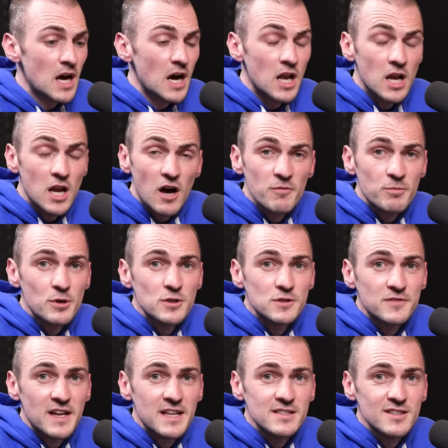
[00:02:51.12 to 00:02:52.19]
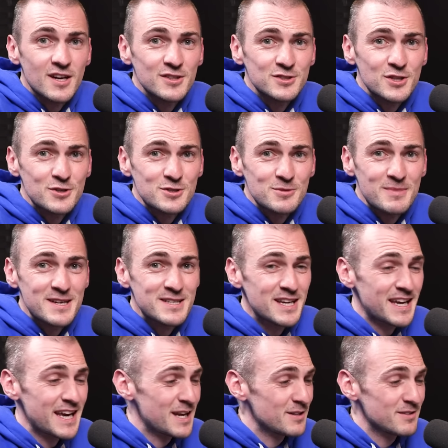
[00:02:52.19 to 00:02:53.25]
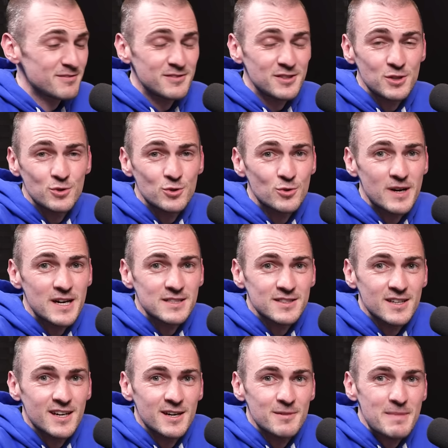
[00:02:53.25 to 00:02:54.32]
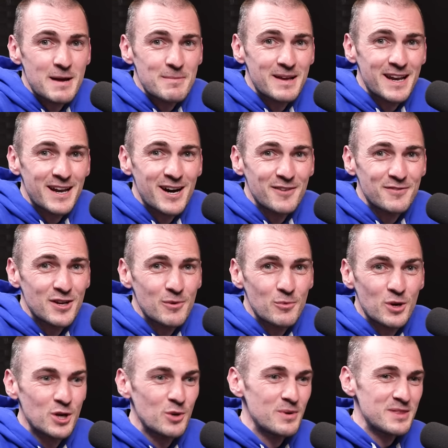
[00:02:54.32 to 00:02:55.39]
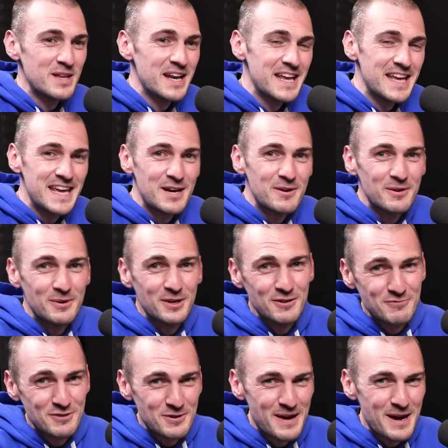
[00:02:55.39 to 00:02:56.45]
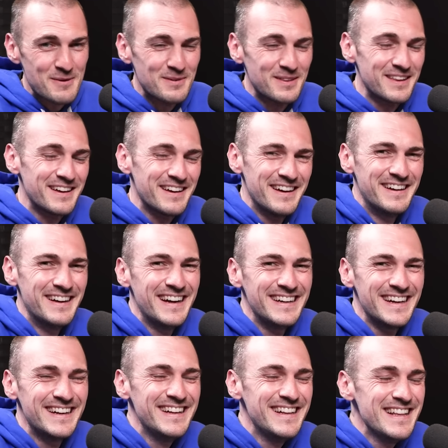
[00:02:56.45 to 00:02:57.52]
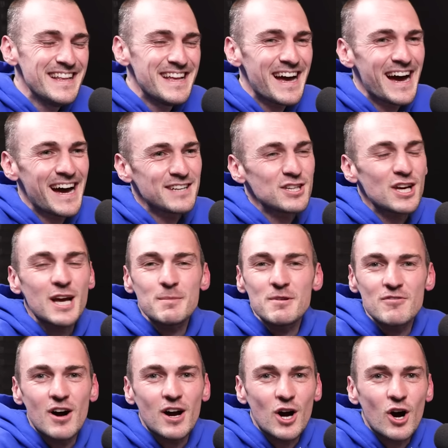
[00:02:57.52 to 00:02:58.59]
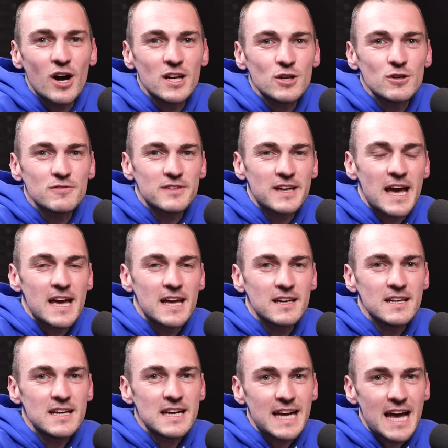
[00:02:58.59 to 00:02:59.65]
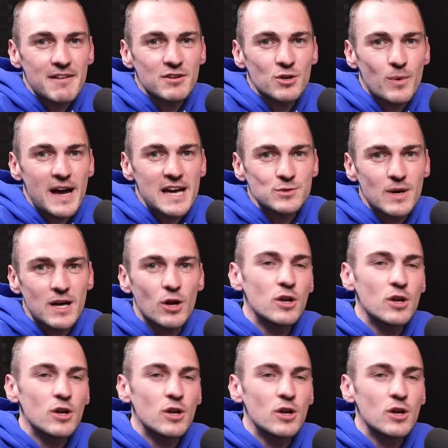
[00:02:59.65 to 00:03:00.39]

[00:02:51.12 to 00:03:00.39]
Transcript: A lot of Blues fans on social media, again, you always make me laugh. We're going to win the league. We're going to run away with it. And don't get me wrong, I love getting carried away as well.